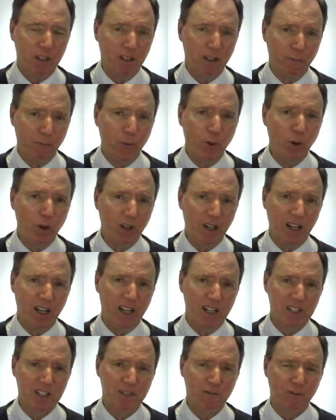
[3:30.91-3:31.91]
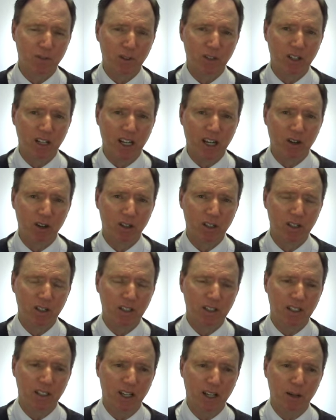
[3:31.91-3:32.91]
for us, for our
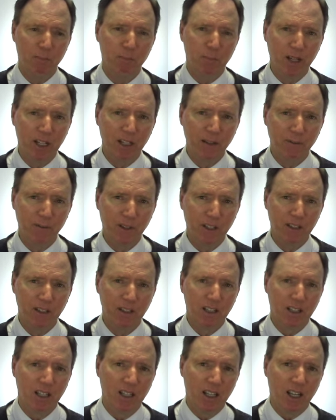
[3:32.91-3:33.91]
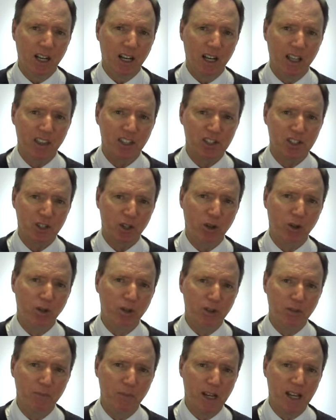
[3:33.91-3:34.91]
uh, benefit, uh, these
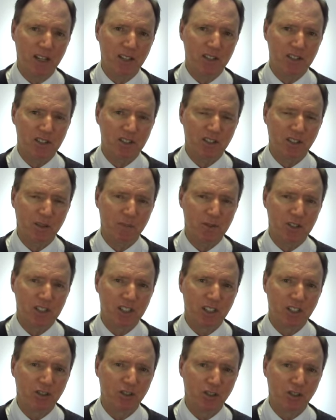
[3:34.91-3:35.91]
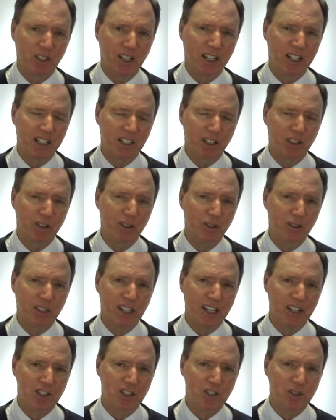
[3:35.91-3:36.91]
older manuscripts do not include
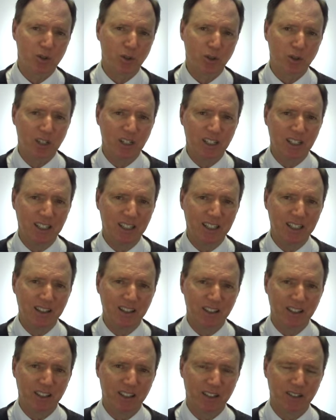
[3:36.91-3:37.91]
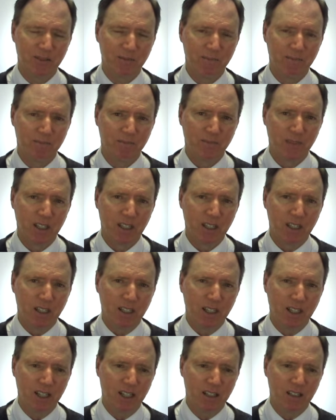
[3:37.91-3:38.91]
that story in there.
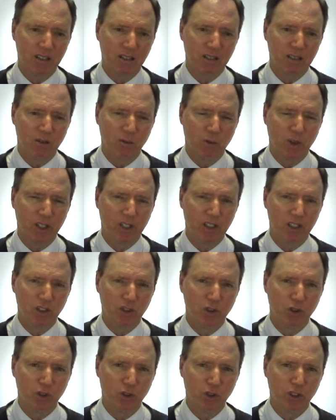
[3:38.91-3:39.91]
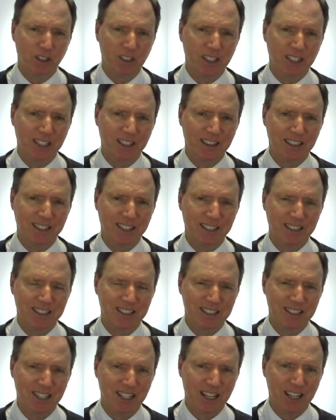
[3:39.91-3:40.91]
And when you look at
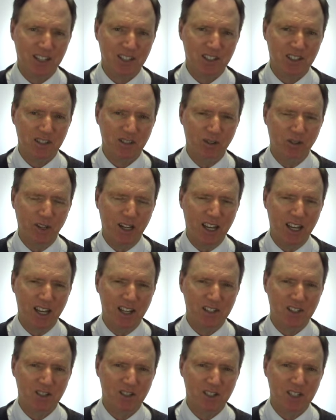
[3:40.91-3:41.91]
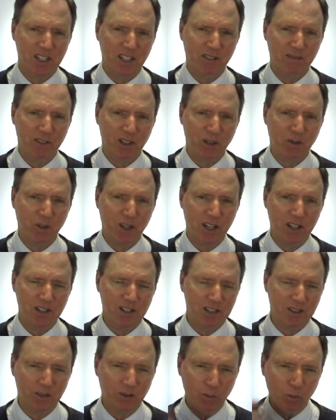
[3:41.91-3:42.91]
that text, you ask yourself the
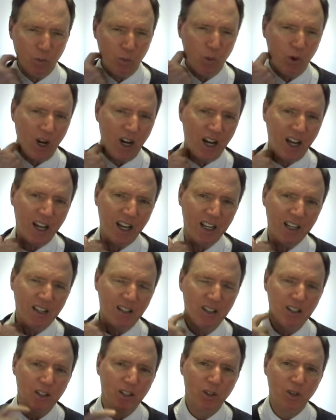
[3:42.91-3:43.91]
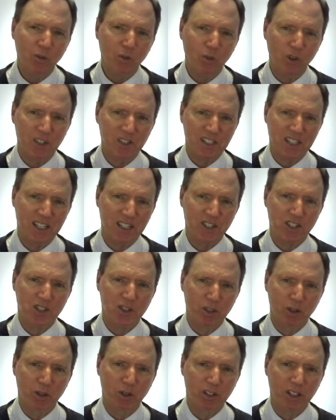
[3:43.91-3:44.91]
question, why was that
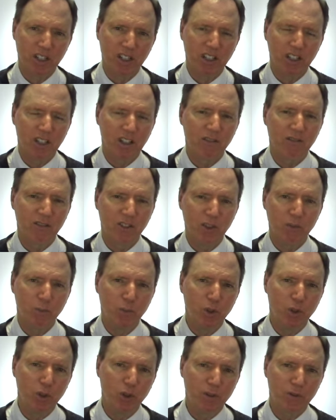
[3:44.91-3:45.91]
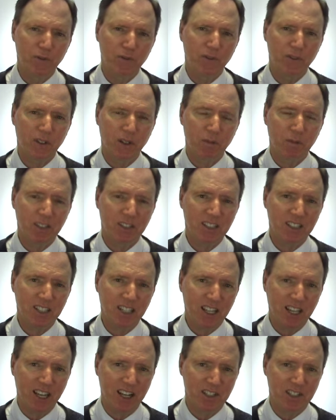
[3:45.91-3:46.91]
story removed from the
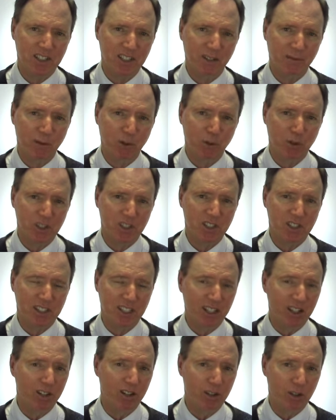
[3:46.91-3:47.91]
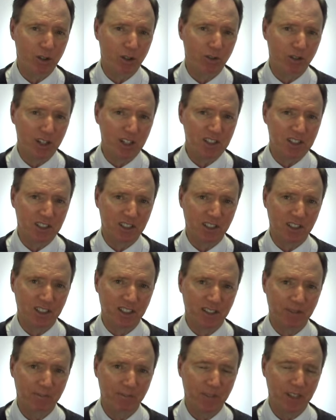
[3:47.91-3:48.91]
text if it was there
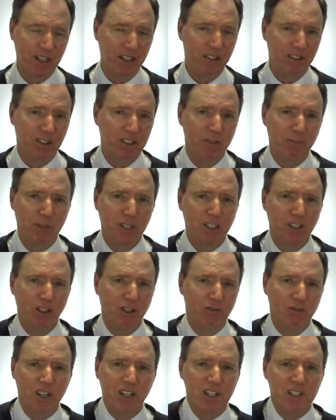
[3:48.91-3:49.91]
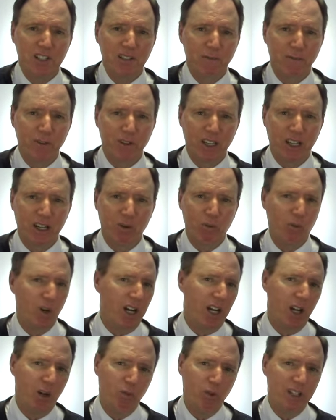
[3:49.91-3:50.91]
originally? And there can be no reason for that.
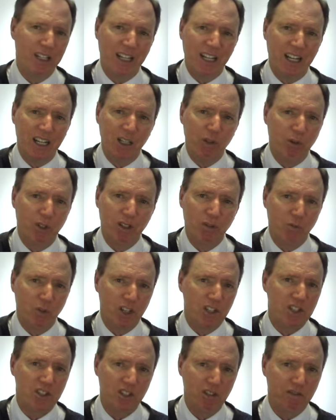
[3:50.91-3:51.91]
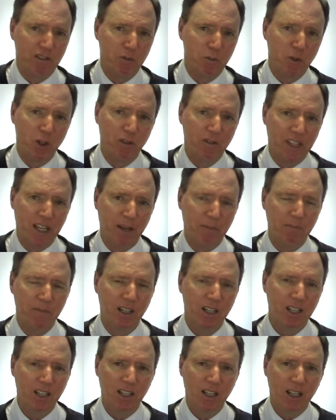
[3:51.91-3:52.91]
Why would anyone wish to remove
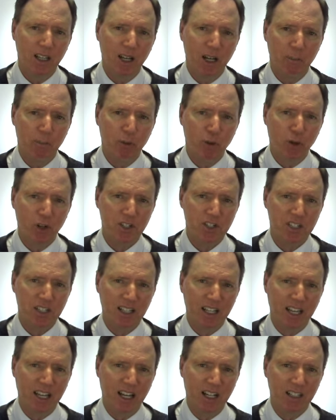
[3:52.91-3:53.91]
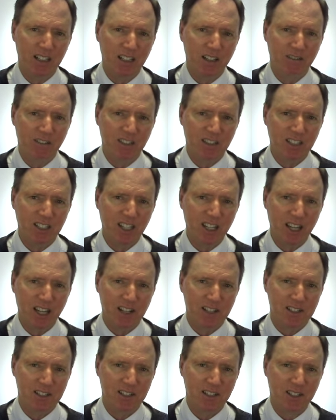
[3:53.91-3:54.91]
that uh, portion out of the
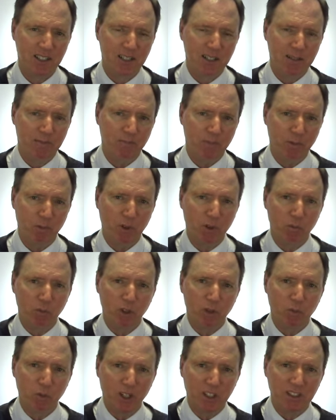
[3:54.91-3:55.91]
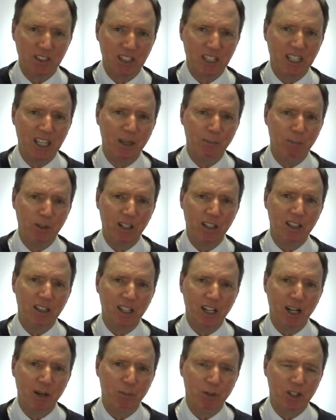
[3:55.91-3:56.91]
text? One would want to keep it in
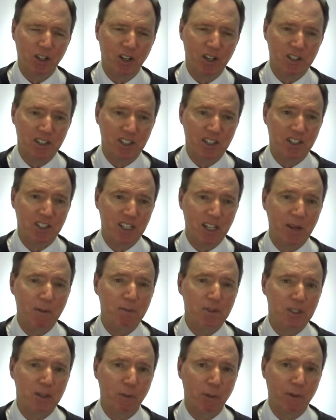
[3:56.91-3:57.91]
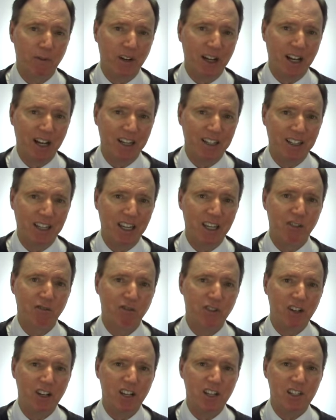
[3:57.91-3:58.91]
there because it seems to provide a
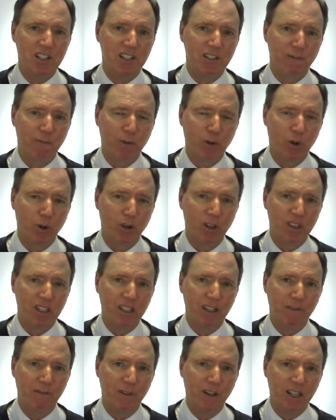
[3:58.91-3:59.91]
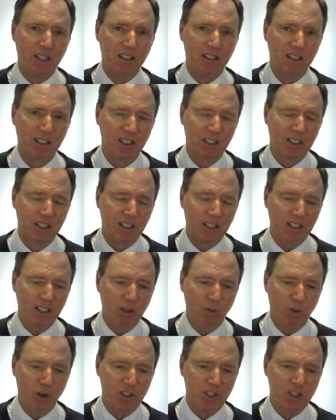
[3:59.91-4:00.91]
reason for the event
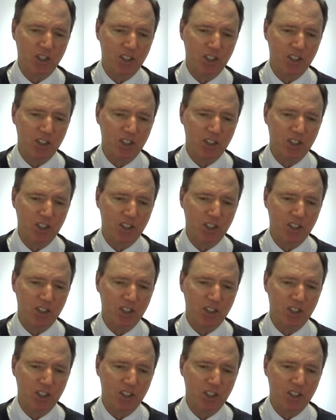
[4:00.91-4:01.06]
in which